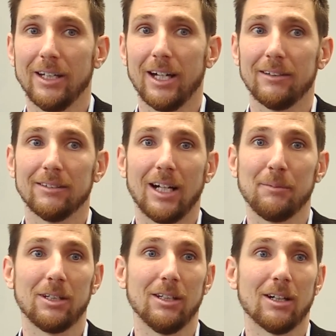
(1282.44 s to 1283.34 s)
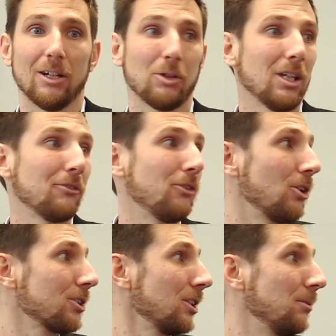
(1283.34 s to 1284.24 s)
Yeah, I'm here looking
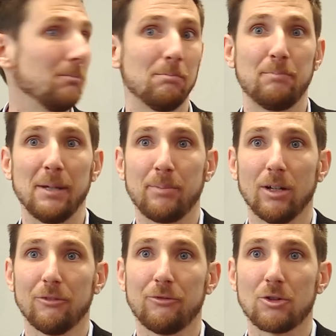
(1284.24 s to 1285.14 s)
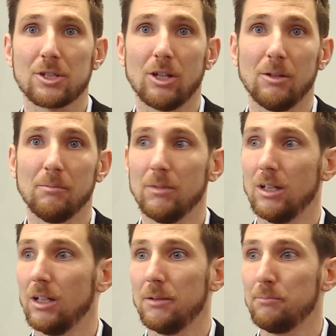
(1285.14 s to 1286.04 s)
for some people, for some
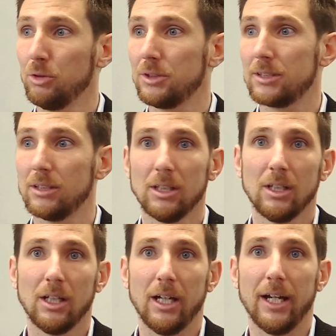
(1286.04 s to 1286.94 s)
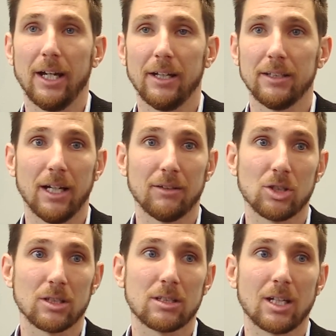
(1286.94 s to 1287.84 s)
booths, and yeah,
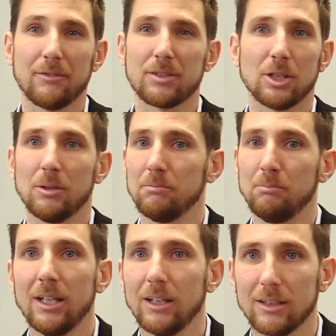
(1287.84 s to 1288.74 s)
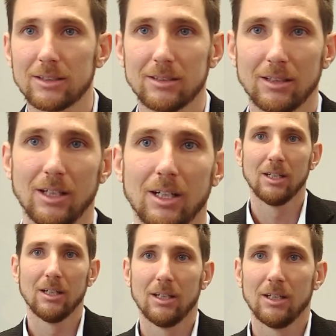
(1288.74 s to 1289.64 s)
just have some meetings
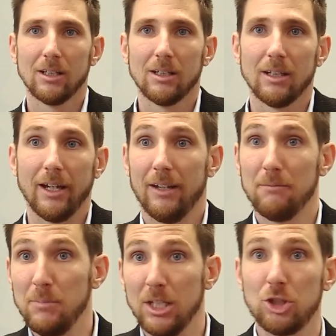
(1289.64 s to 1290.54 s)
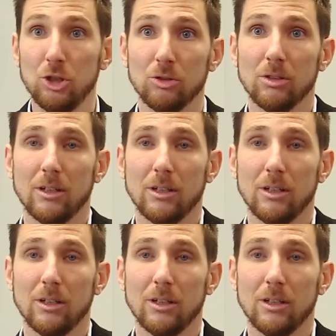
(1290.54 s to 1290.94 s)
and meet you.